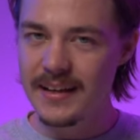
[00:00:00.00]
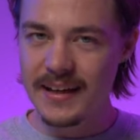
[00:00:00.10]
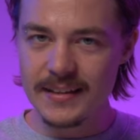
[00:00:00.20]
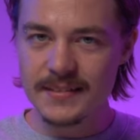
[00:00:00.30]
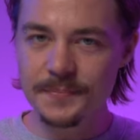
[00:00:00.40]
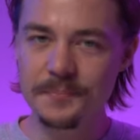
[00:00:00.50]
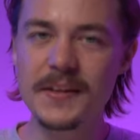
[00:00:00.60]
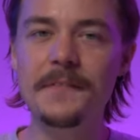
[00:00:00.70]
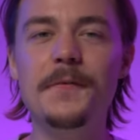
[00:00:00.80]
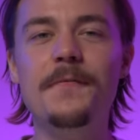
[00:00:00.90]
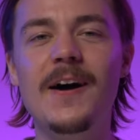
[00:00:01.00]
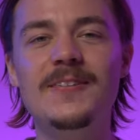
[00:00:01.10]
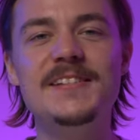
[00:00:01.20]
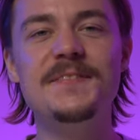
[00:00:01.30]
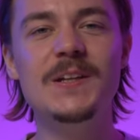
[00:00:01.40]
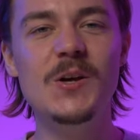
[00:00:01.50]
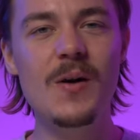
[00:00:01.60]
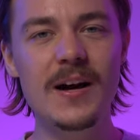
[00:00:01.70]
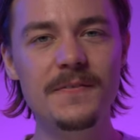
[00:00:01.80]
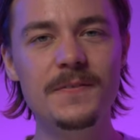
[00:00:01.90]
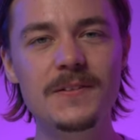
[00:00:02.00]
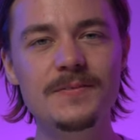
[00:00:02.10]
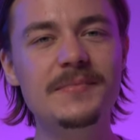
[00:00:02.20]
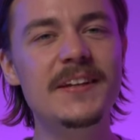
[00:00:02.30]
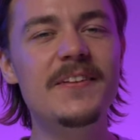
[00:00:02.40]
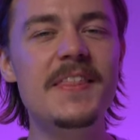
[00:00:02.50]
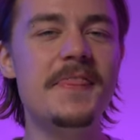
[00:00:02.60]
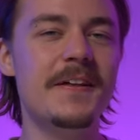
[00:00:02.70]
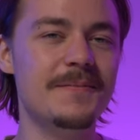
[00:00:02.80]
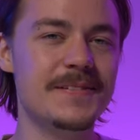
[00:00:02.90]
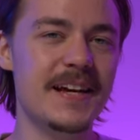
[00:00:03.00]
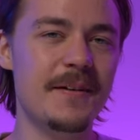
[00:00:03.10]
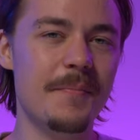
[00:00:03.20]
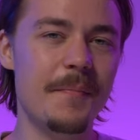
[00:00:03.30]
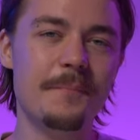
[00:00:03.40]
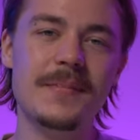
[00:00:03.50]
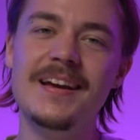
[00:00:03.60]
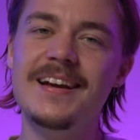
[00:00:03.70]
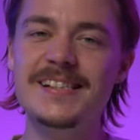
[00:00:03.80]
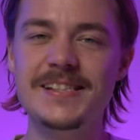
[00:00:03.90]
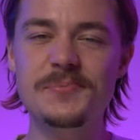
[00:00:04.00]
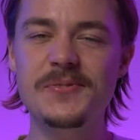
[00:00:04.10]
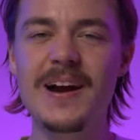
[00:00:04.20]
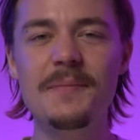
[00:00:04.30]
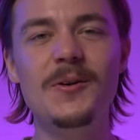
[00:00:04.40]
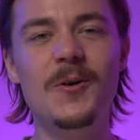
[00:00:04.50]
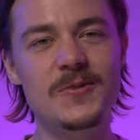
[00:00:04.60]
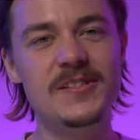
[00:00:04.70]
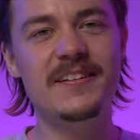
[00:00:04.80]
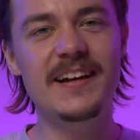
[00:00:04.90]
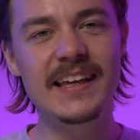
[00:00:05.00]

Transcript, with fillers: And if you found this video helpful, give it a thumbs up. Subscribe to Hostinger